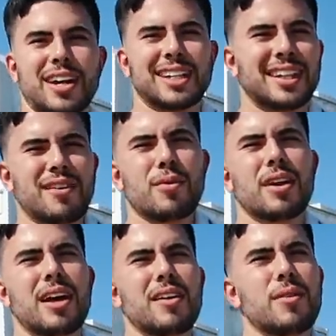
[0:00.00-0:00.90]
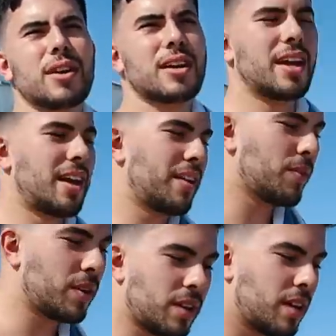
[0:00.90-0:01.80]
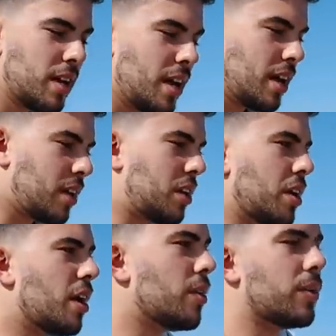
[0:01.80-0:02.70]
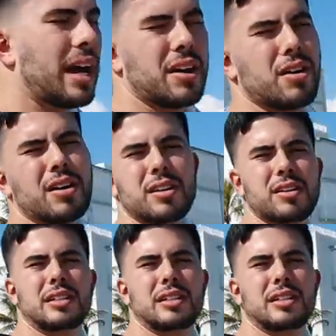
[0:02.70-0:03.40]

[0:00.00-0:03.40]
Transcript: it, guys. I didn't want to. want to. Yeah, I didn't want to go at all.